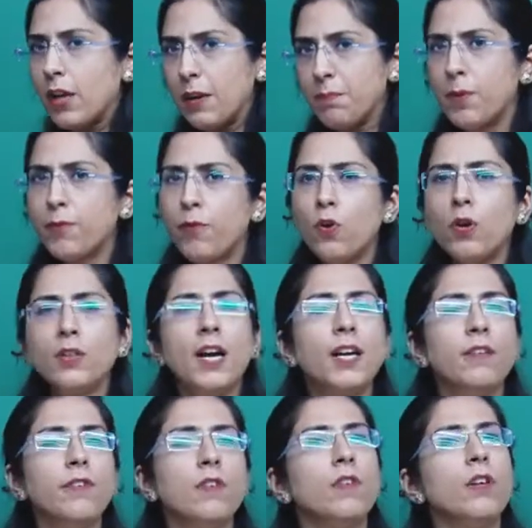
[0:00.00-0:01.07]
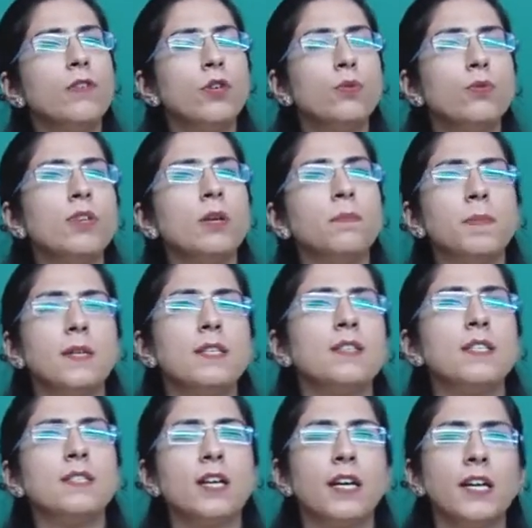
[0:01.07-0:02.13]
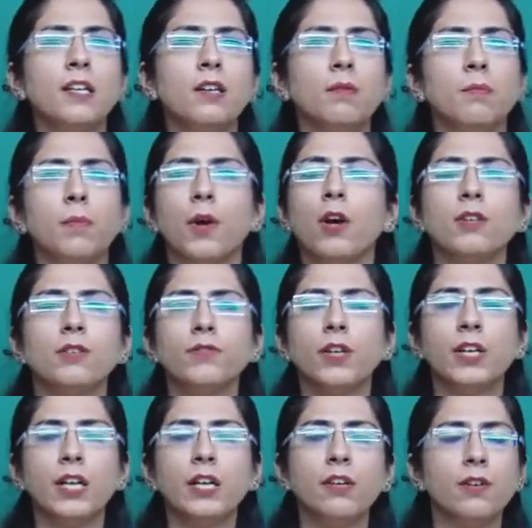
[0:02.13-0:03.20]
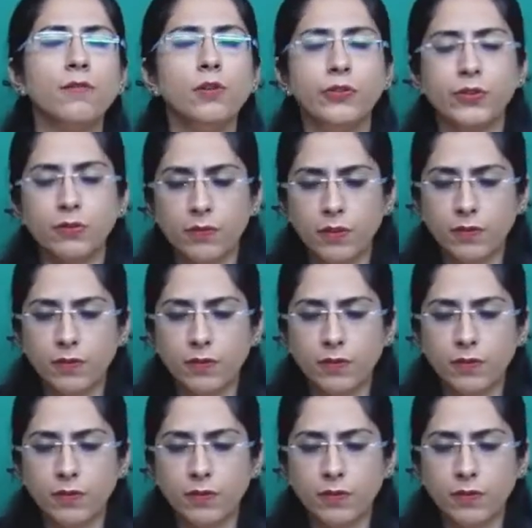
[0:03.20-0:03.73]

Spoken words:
Before that, we were using pesticide because of the green revolution.